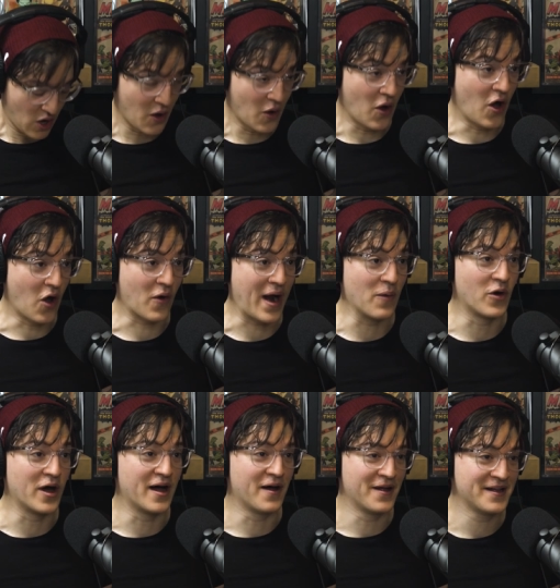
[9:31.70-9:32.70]
All right.
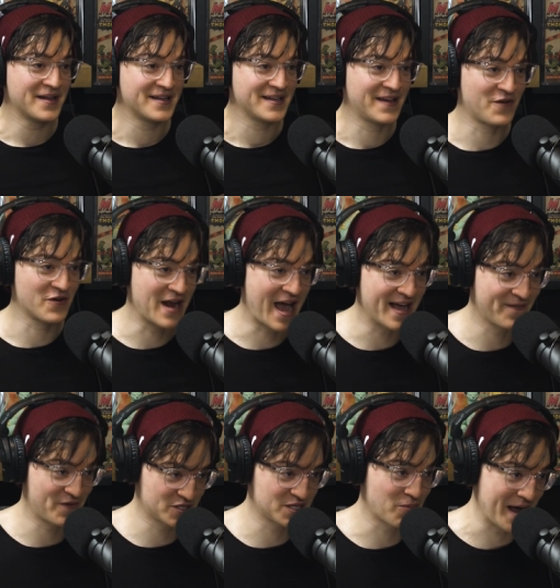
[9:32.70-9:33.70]
Well, if you're not, if you're
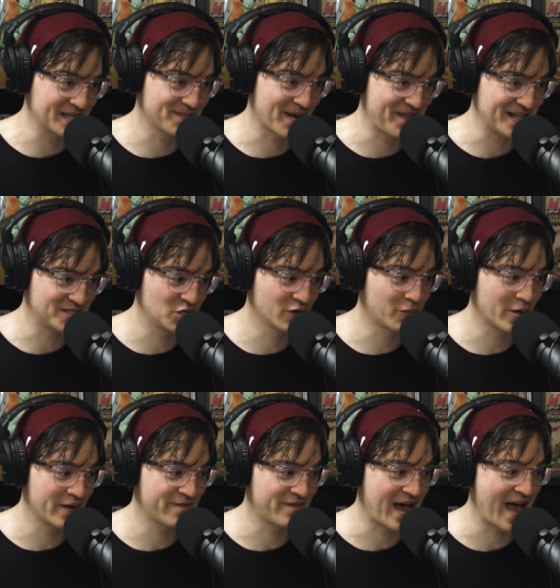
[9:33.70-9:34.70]
surprised about that
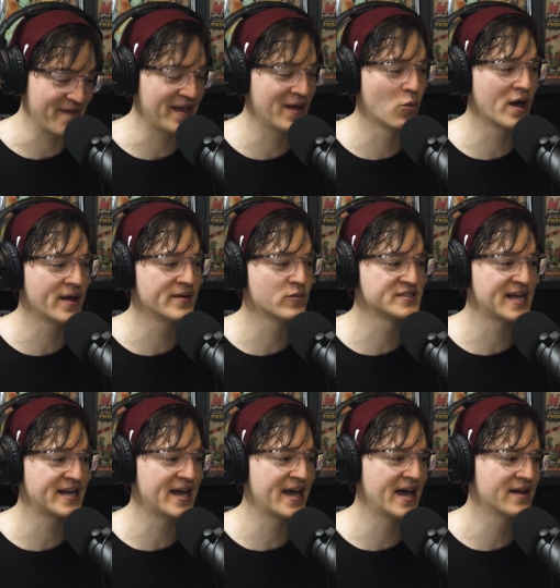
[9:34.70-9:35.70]
2.5, and what was that
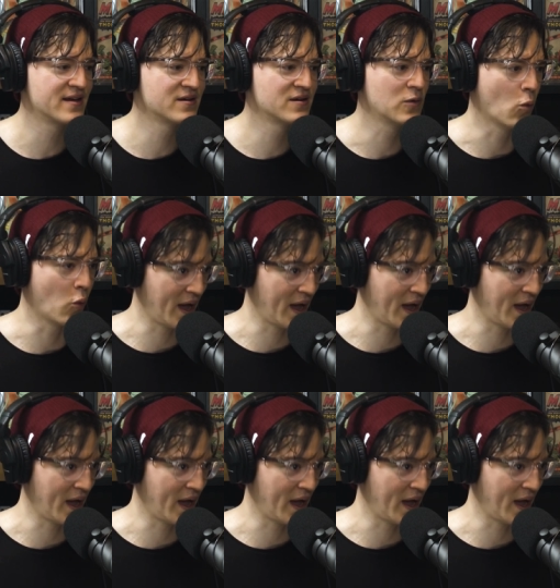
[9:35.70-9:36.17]
a white